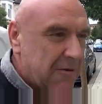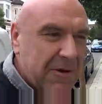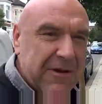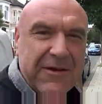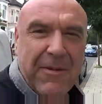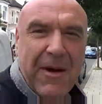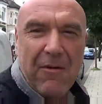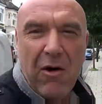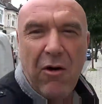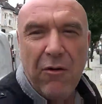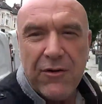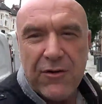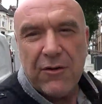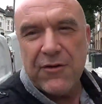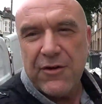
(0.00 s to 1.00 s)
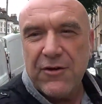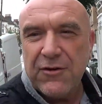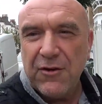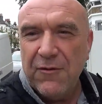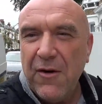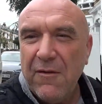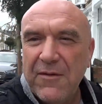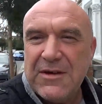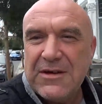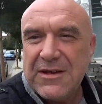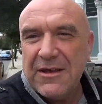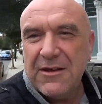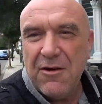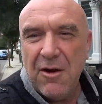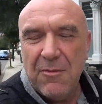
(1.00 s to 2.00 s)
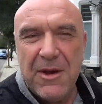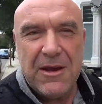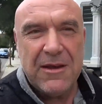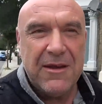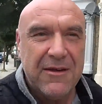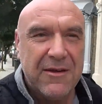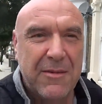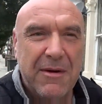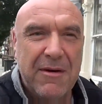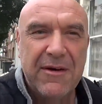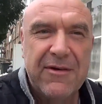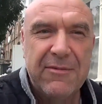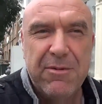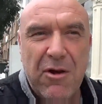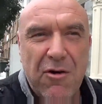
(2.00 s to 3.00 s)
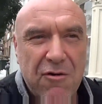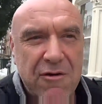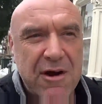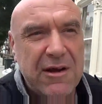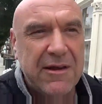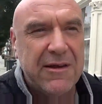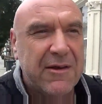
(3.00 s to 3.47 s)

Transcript: Well, it's about all sorts of stuff, obviously. You know what I mean? It's about exploring.